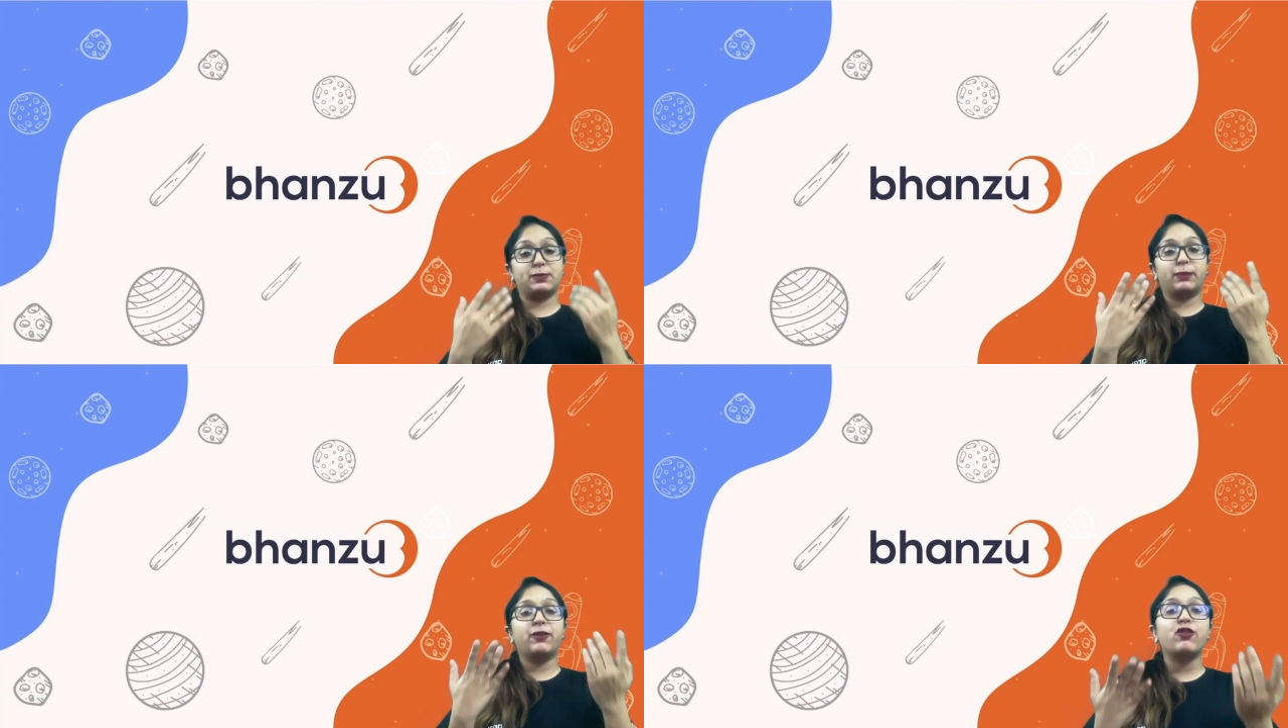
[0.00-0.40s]

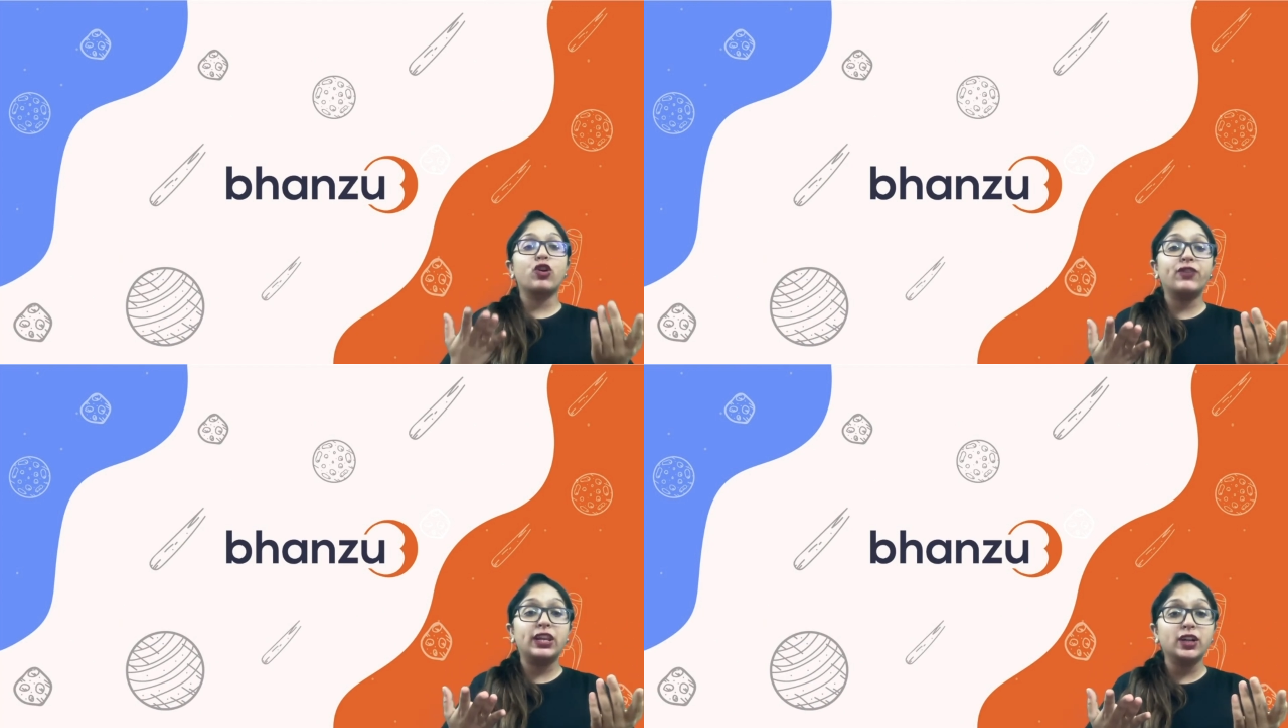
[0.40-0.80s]
But
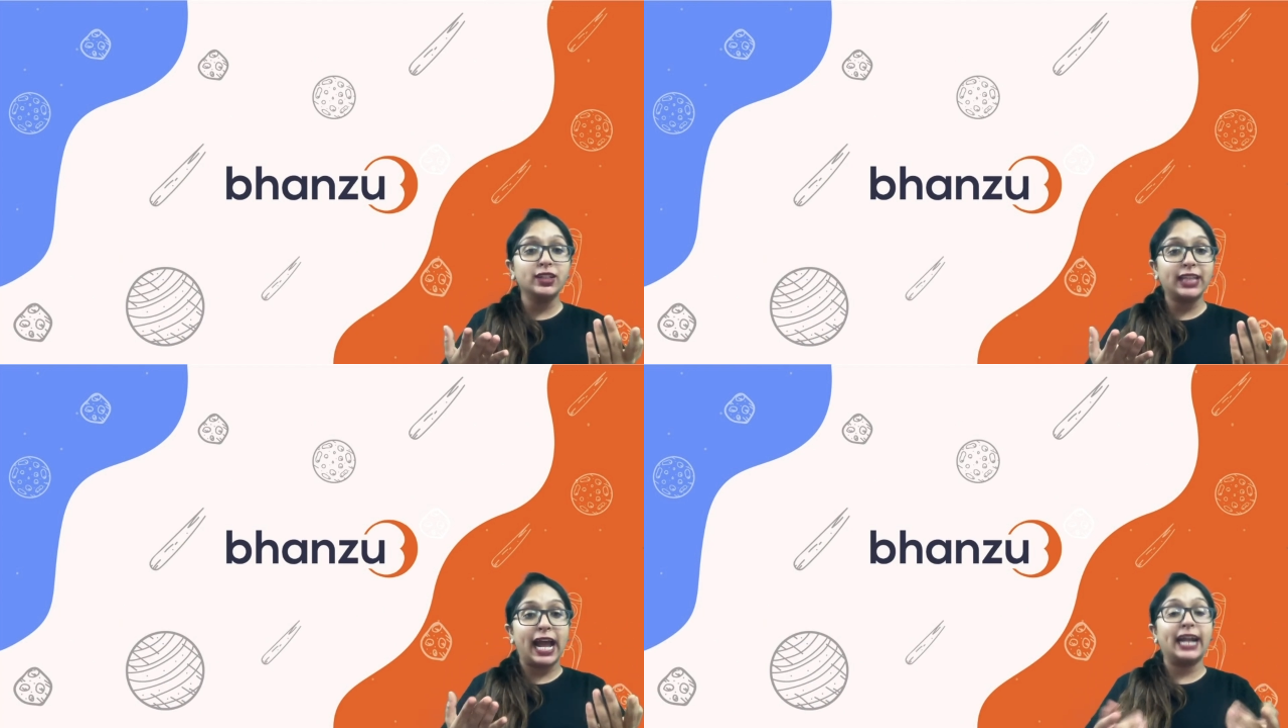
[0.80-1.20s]
before we
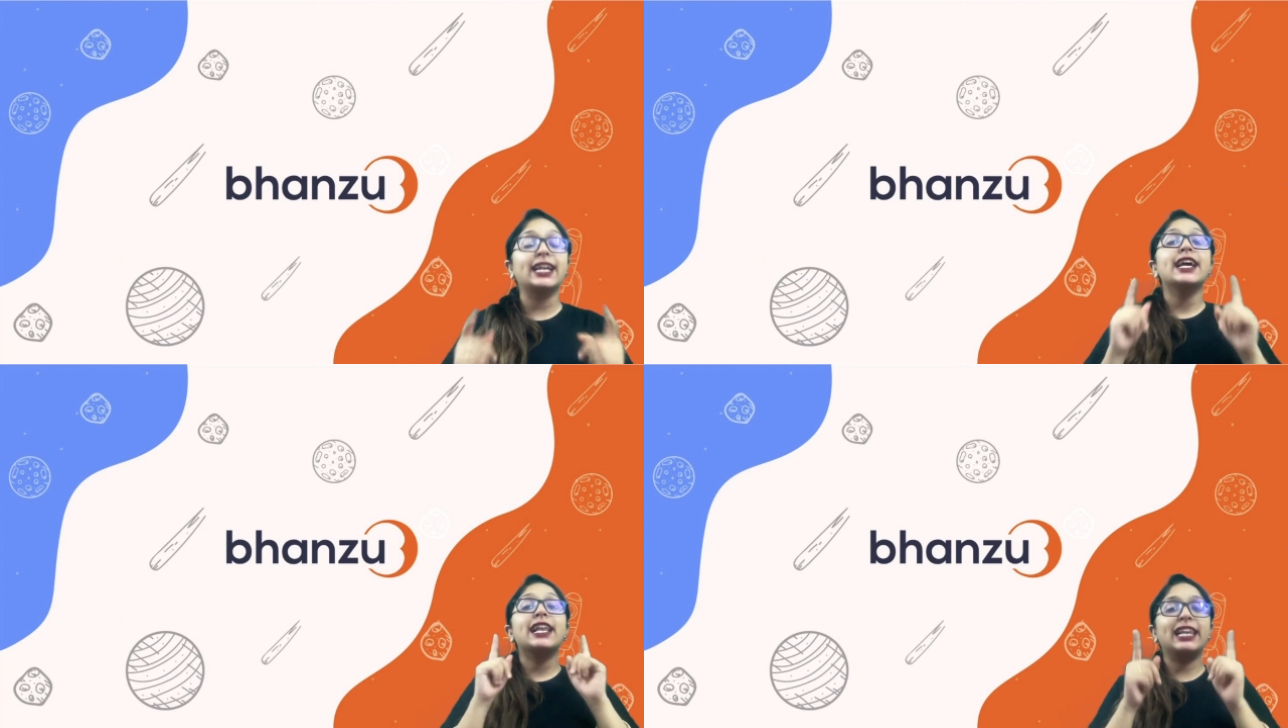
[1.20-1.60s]
learn
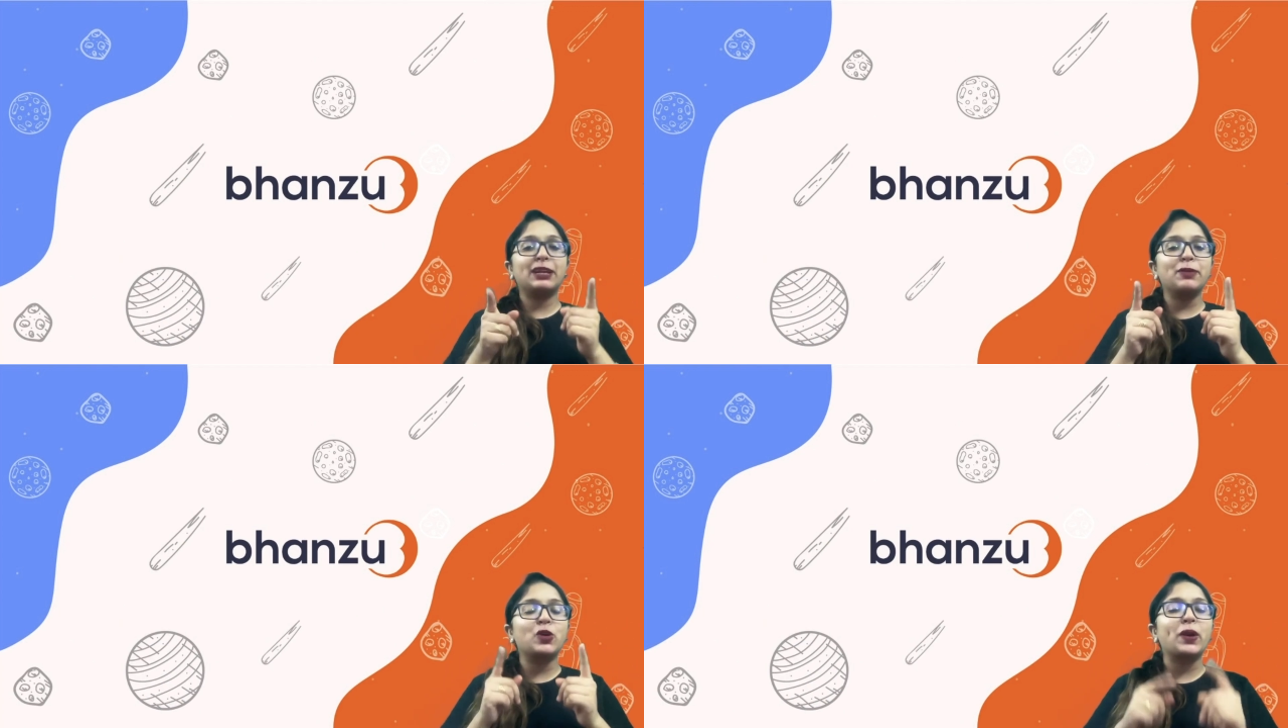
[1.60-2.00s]
that,
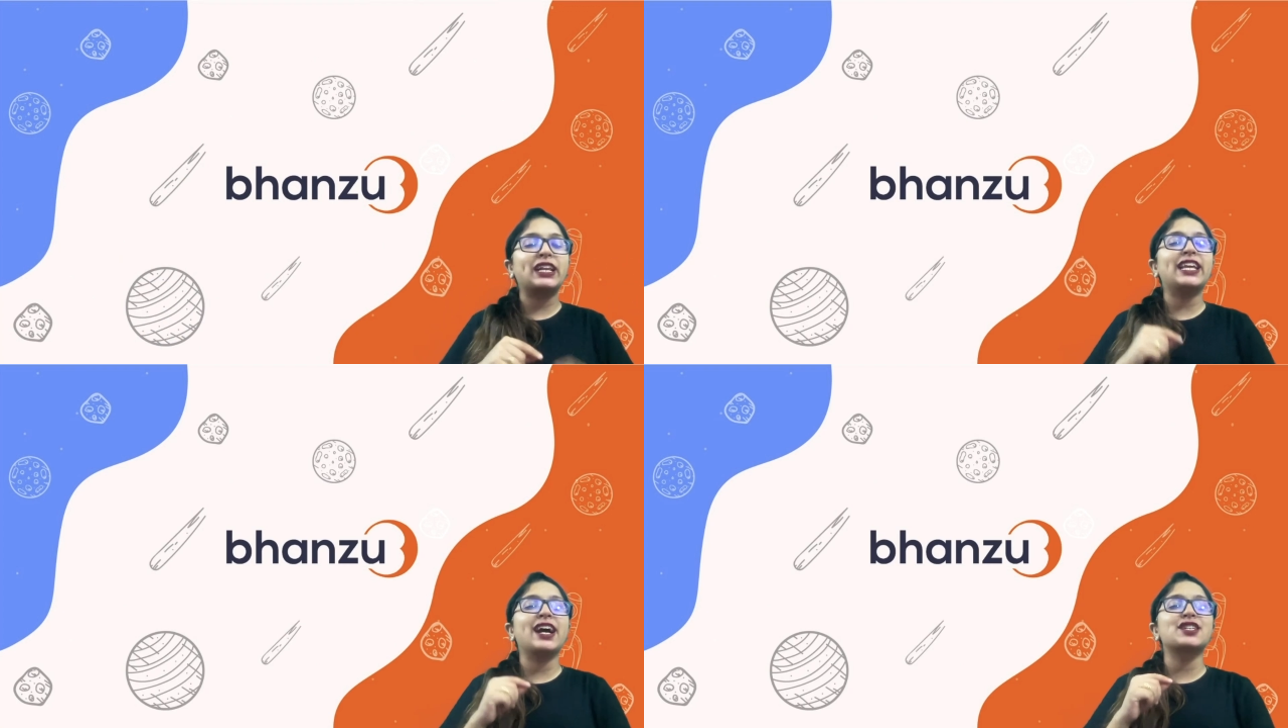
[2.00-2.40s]
let me
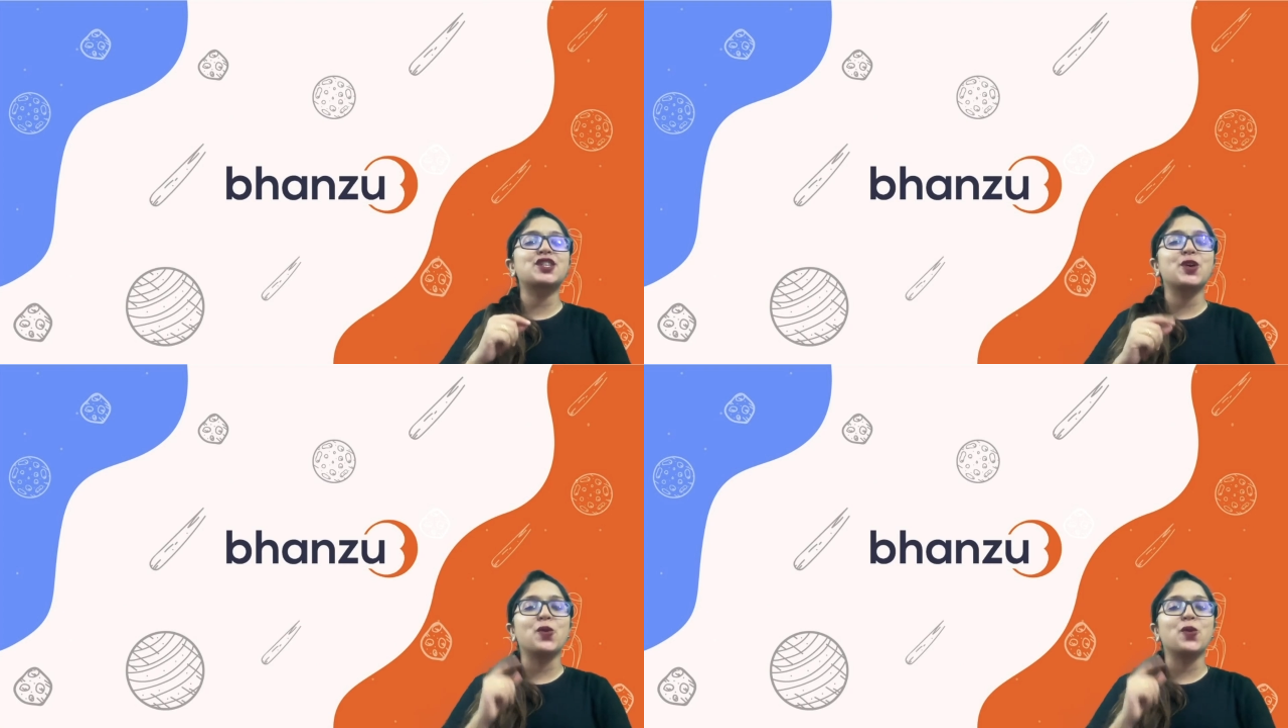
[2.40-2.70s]
quickly ask you